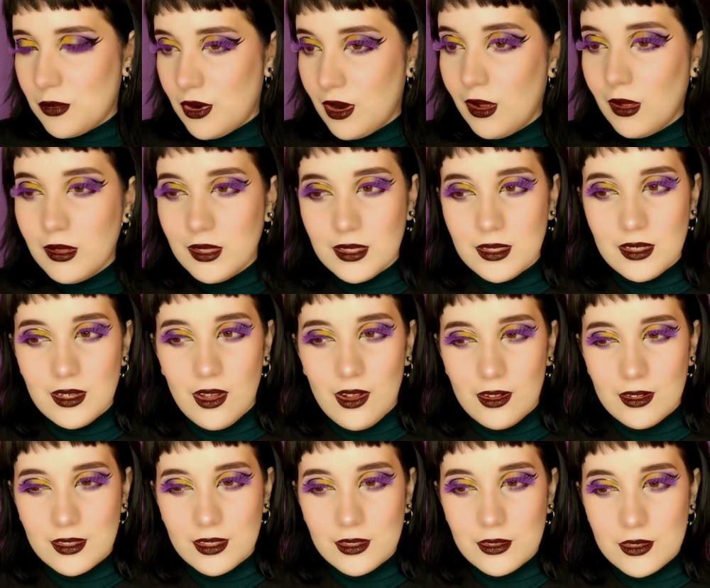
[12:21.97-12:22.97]
Probably
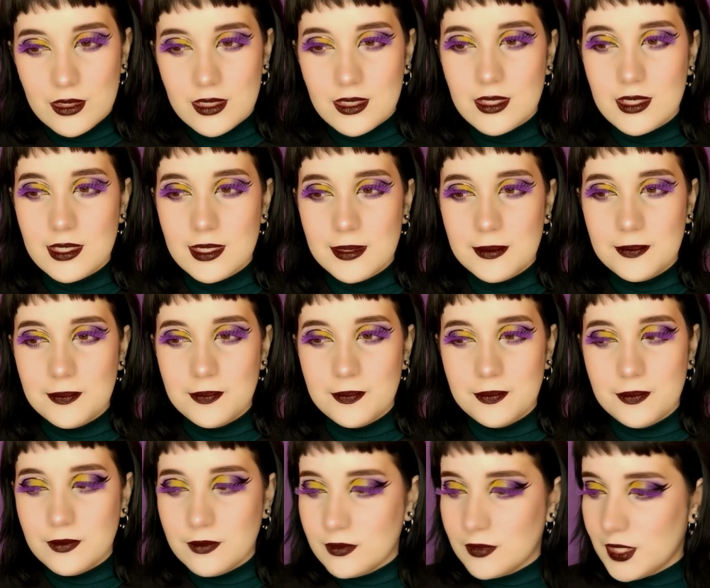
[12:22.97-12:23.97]
not. It looks
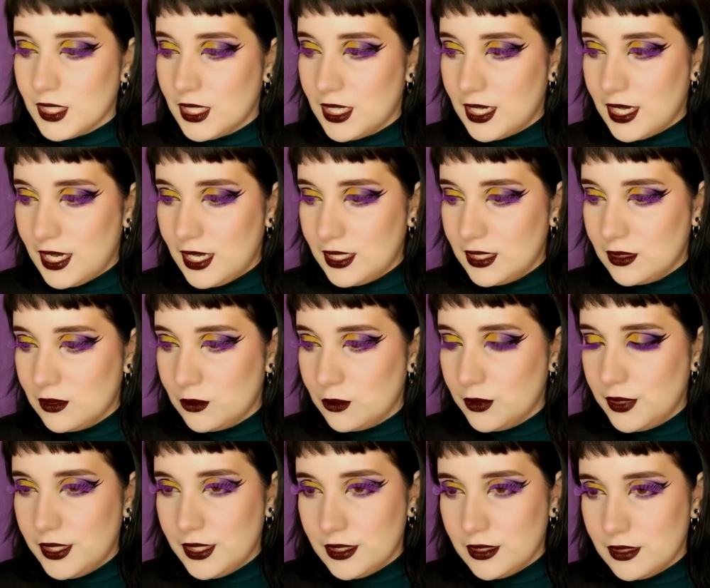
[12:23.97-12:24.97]
kind of
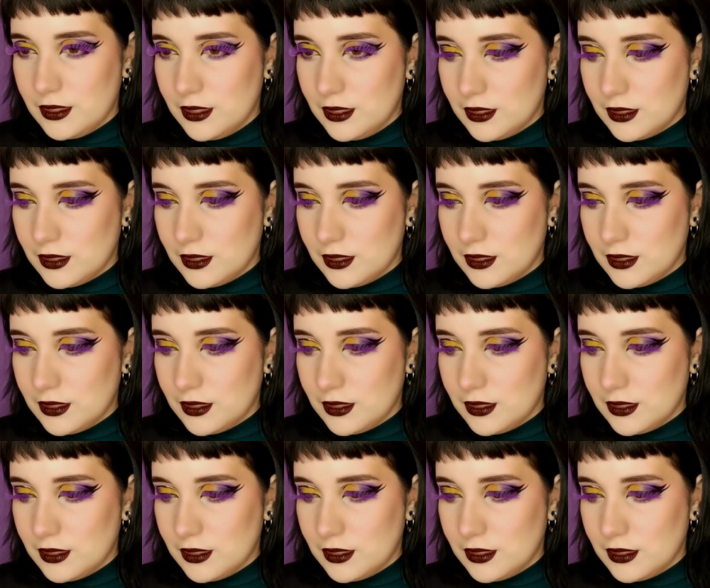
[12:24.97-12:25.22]
weird,